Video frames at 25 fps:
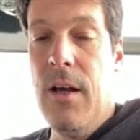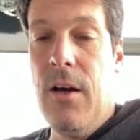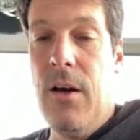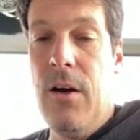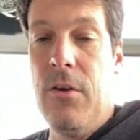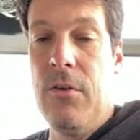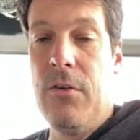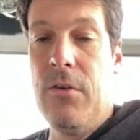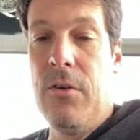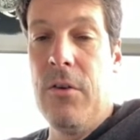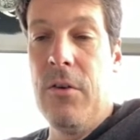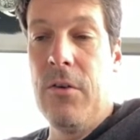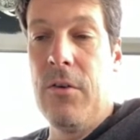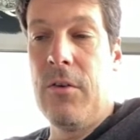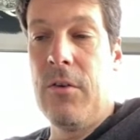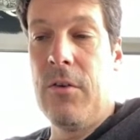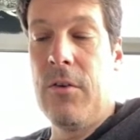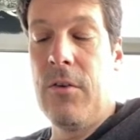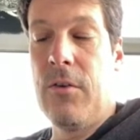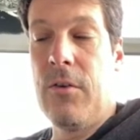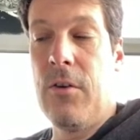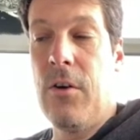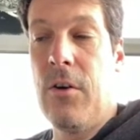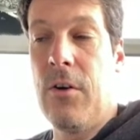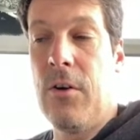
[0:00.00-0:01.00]
And the
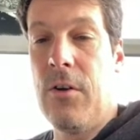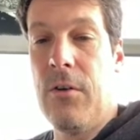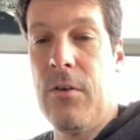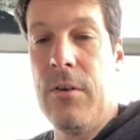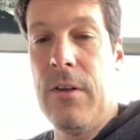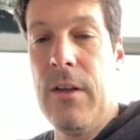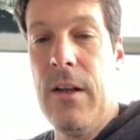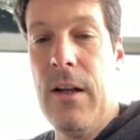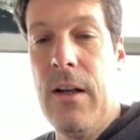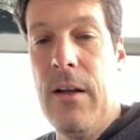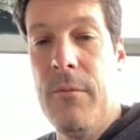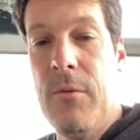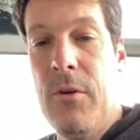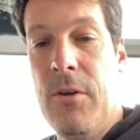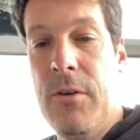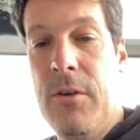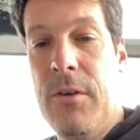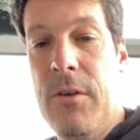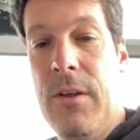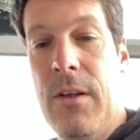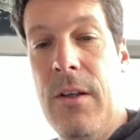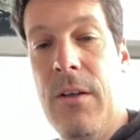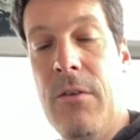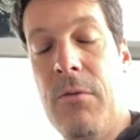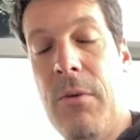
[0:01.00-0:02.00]
second
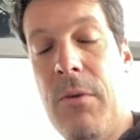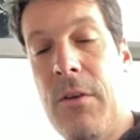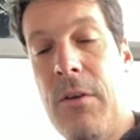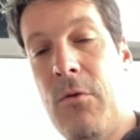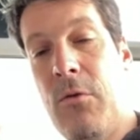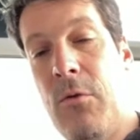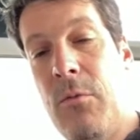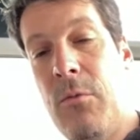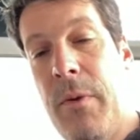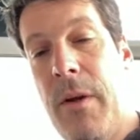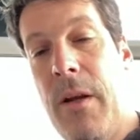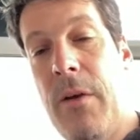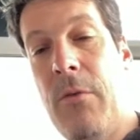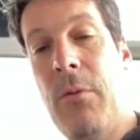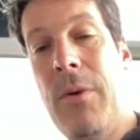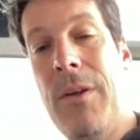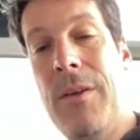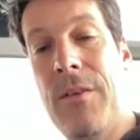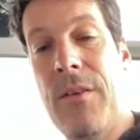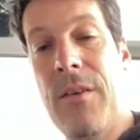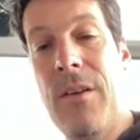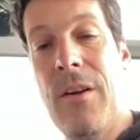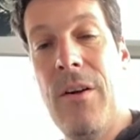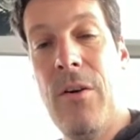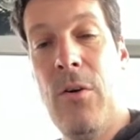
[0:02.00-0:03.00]
element, it was to play
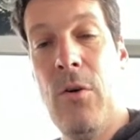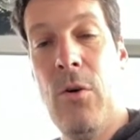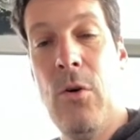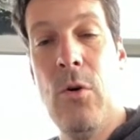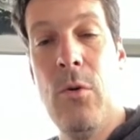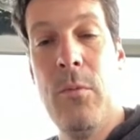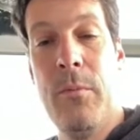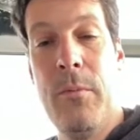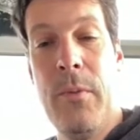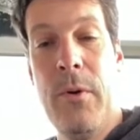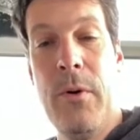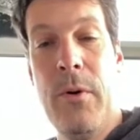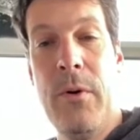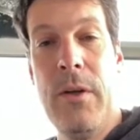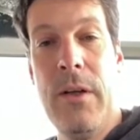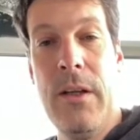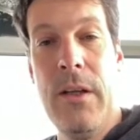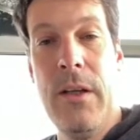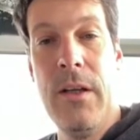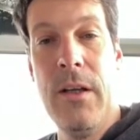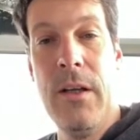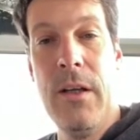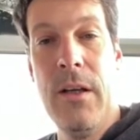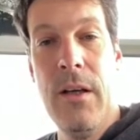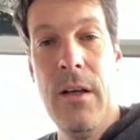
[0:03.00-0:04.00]
with low
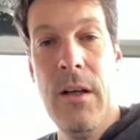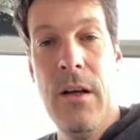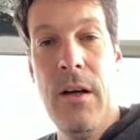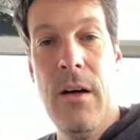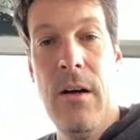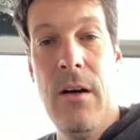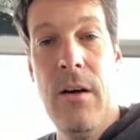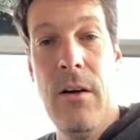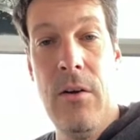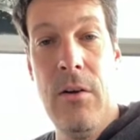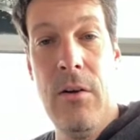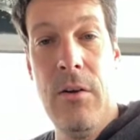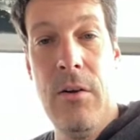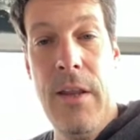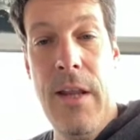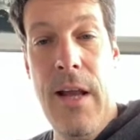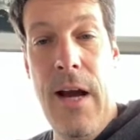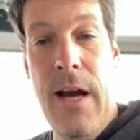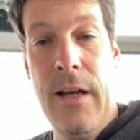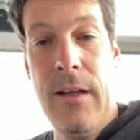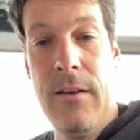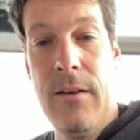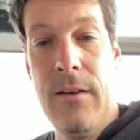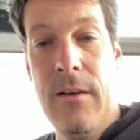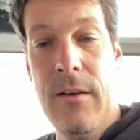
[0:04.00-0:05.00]
poly uh,
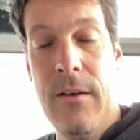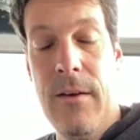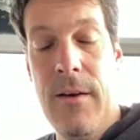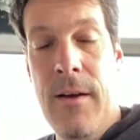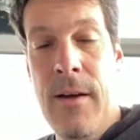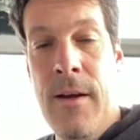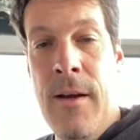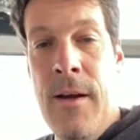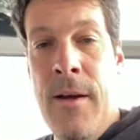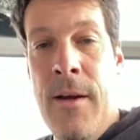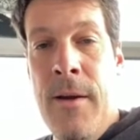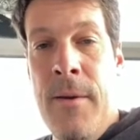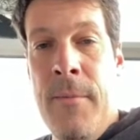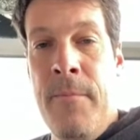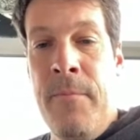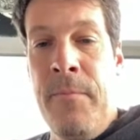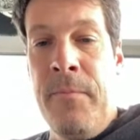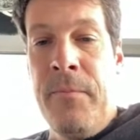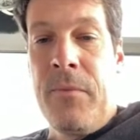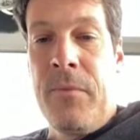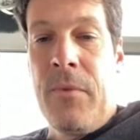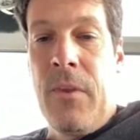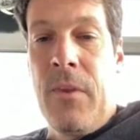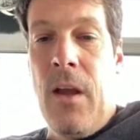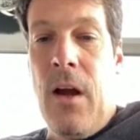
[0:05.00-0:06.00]
knight,
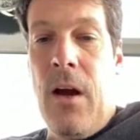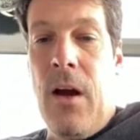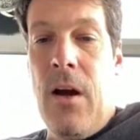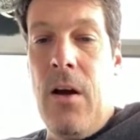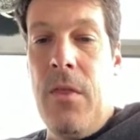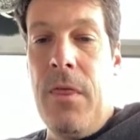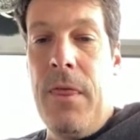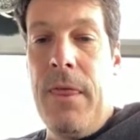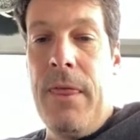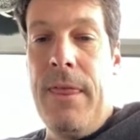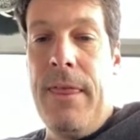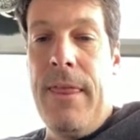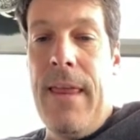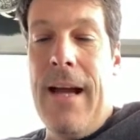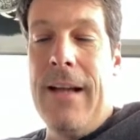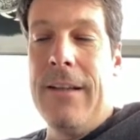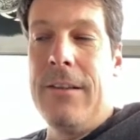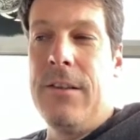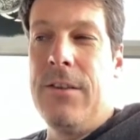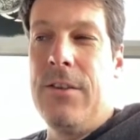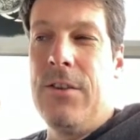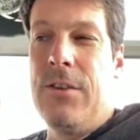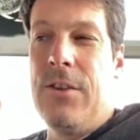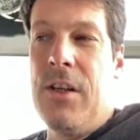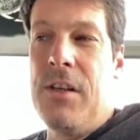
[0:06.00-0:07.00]
and
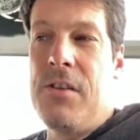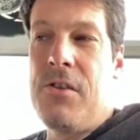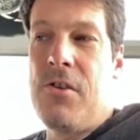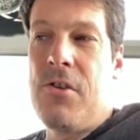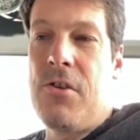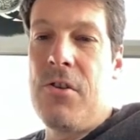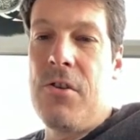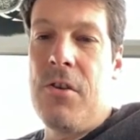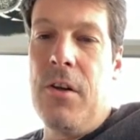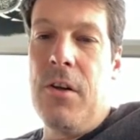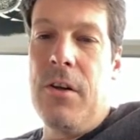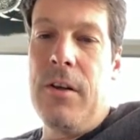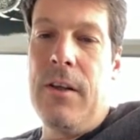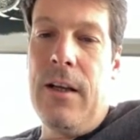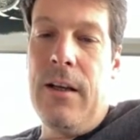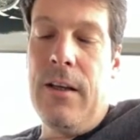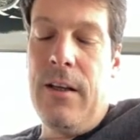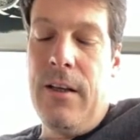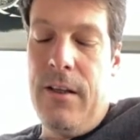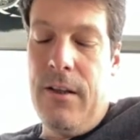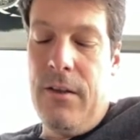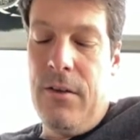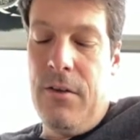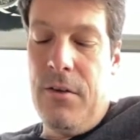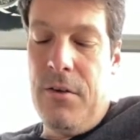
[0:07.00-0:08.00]
that changed
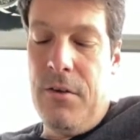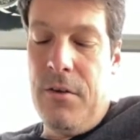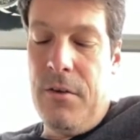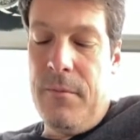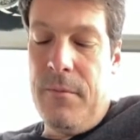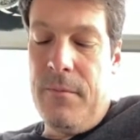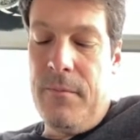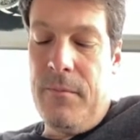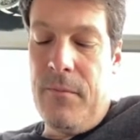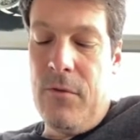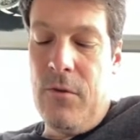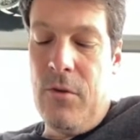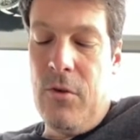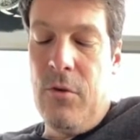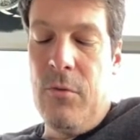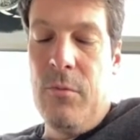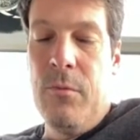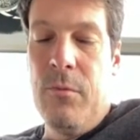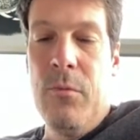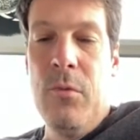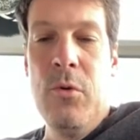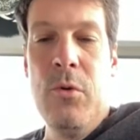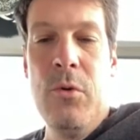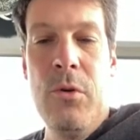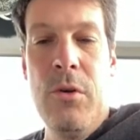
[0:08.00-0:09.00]
totally the the
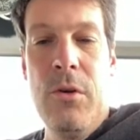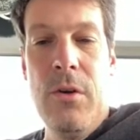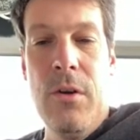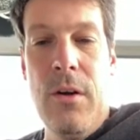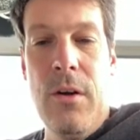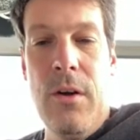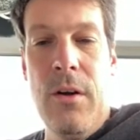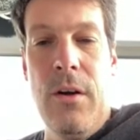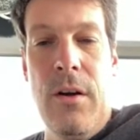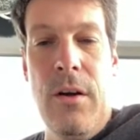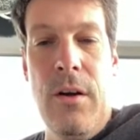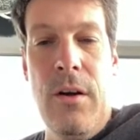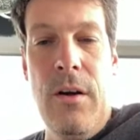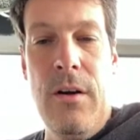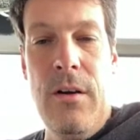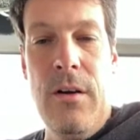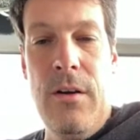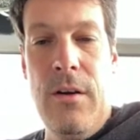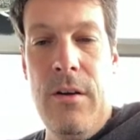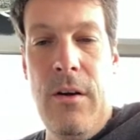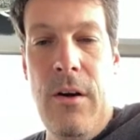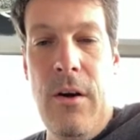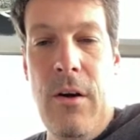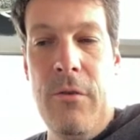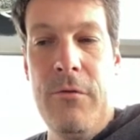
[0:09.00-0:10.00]
mood
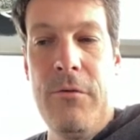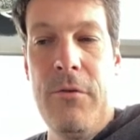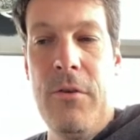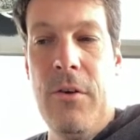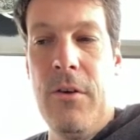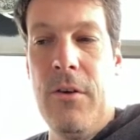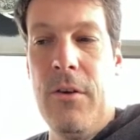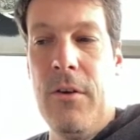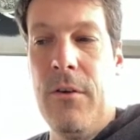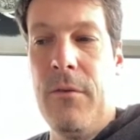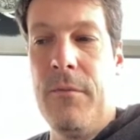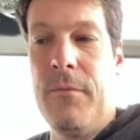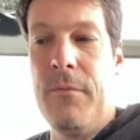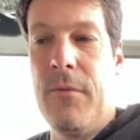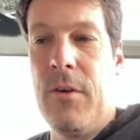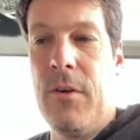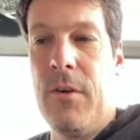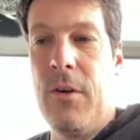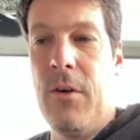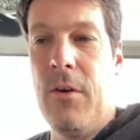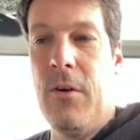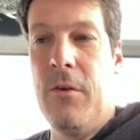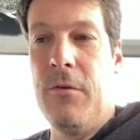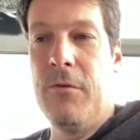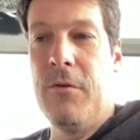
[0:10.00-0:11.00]
uh, of the
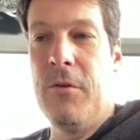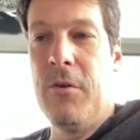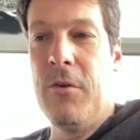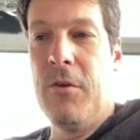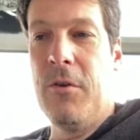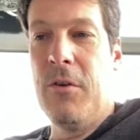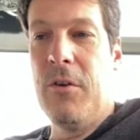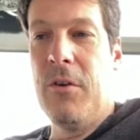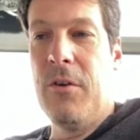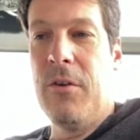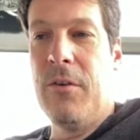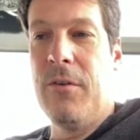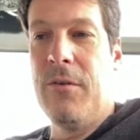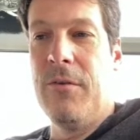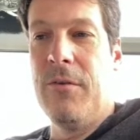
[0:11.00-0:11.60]
of the,